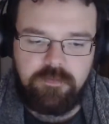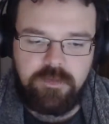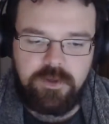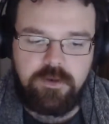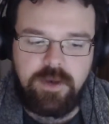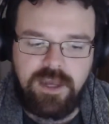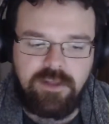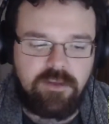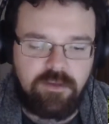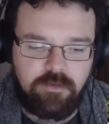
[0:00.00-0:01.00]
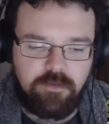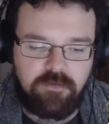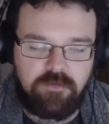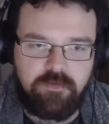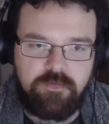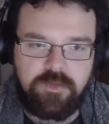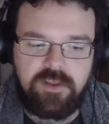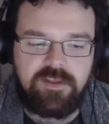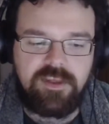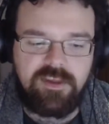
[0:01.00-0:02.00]
you get into sort of
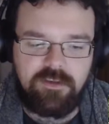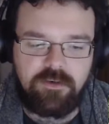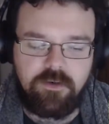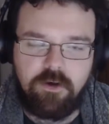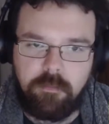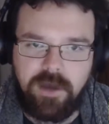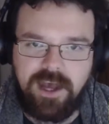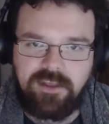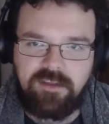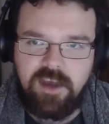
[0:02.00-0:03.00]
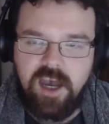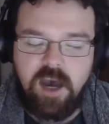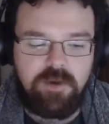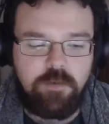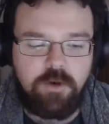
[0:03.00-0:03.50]
decent combats. I mean, what